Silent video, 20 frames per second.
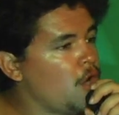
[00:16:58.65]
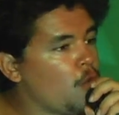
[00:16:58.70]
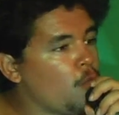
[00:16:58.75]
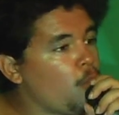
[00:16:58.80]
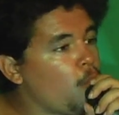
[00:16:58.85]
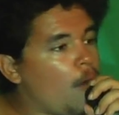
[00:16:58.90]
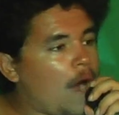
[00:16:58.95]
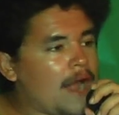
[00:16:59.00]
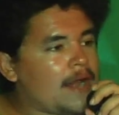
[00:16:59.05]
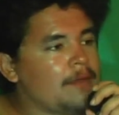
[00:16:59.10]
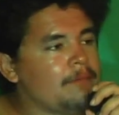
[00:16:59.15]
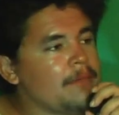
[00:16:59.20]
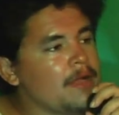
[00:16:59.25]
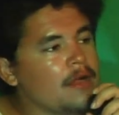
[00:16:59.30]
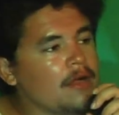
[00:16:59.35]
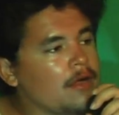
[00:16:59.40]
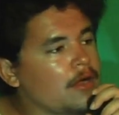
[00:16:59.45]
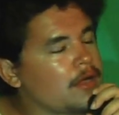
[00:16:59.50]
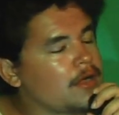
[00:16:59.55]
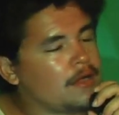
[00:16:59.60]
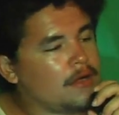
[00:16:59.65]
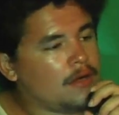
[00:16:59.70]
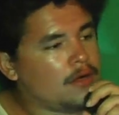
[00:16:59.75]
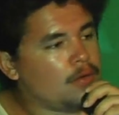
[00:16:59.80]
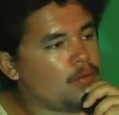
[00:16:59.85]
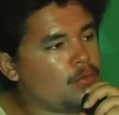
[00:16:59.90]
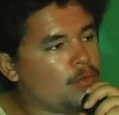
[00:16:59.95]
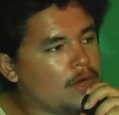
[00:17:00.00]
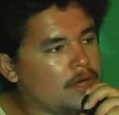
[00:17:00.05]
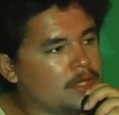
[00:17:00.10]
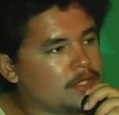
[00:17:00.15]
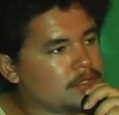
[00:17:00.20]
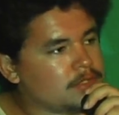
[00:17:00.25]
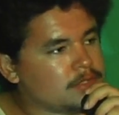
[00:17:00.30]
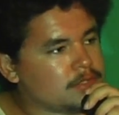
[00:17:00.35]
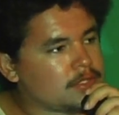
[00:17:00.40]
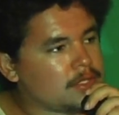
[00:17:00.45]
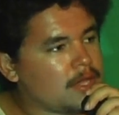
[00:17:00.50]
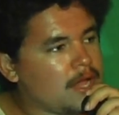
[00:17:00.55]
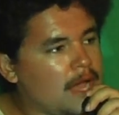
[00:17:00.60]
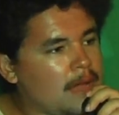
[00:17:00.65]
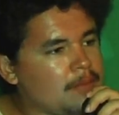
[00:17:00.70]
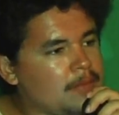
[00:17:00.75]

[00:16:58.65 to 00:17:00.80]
White America was, I